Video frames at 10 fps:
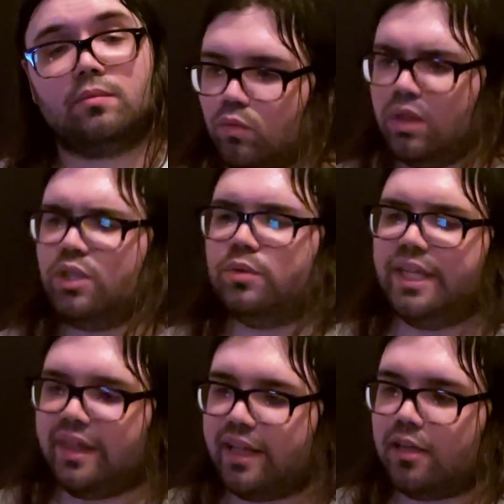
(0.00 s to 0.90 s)
One
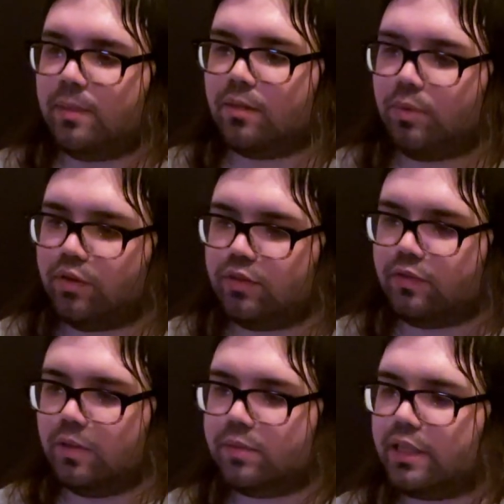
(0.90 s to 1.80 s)
unique thing about both these
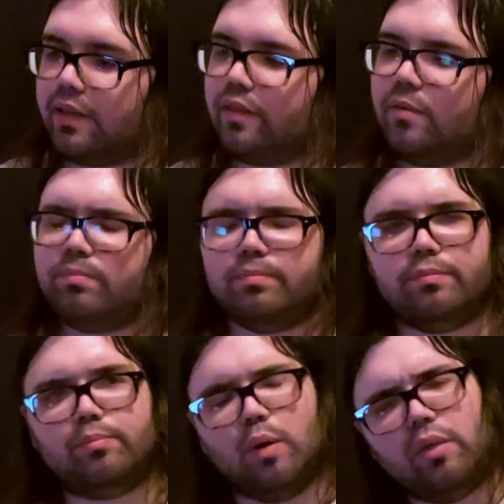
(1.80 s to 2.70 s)
films is that they
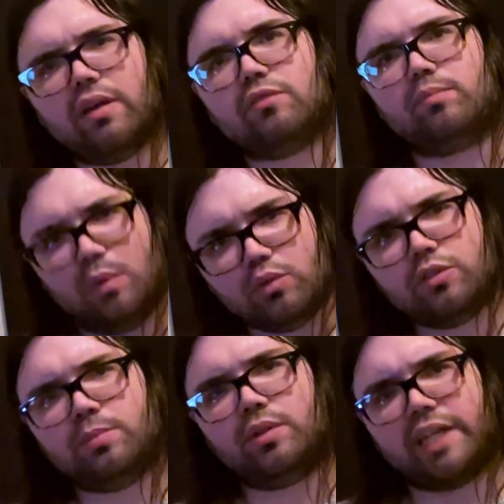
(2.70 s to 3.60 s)
both have
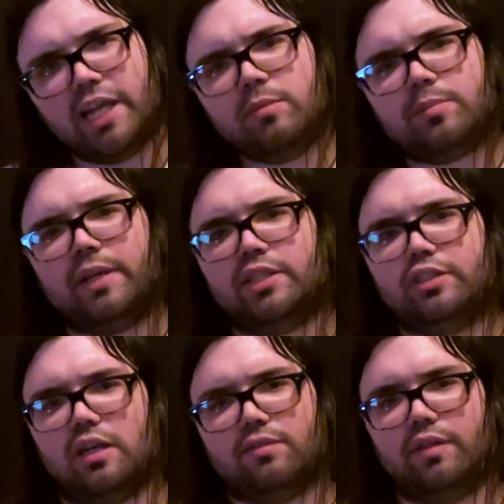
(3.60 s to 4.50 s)
multiple games based
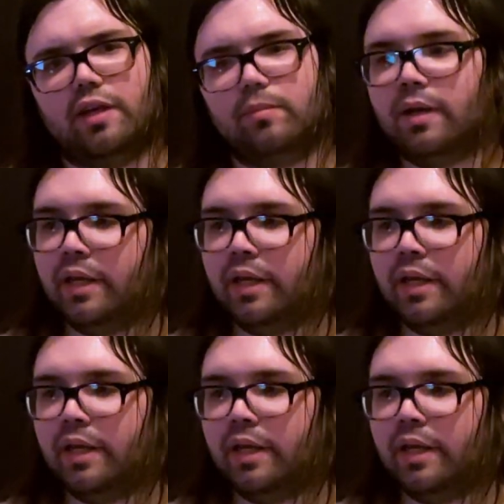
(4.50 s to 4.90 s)
off of them.